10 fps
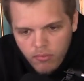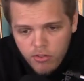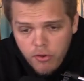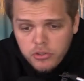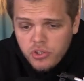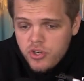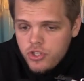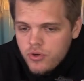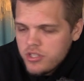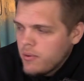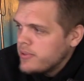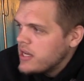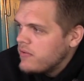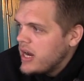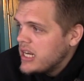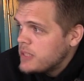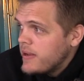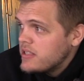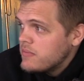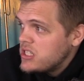long story short, someone was getting ready to
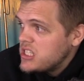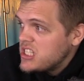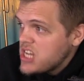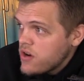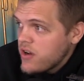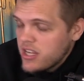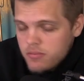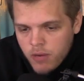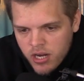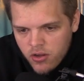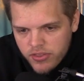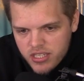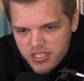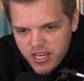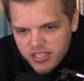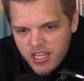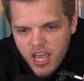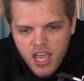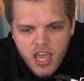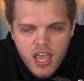spend some serious money on these things,
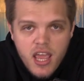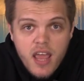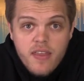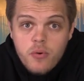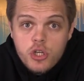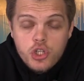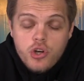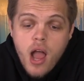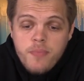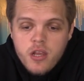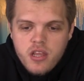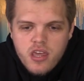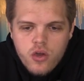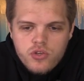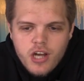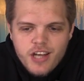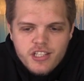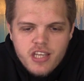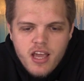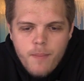and they were just dropped into the ocean. I
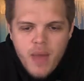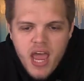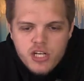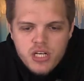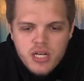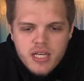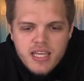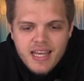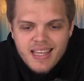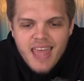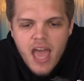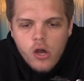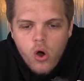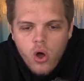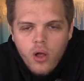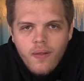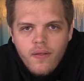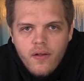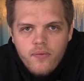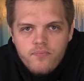just, like, imagine getting that call
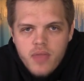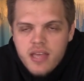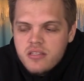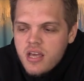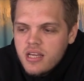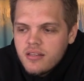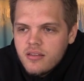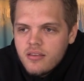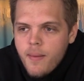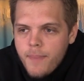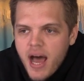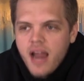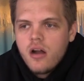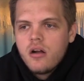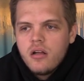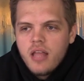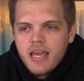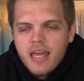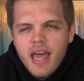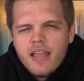as, like, the buyer.
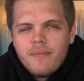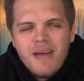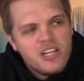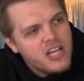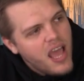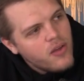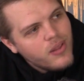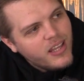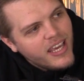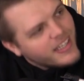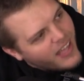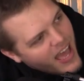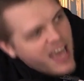Like, imagine how, like,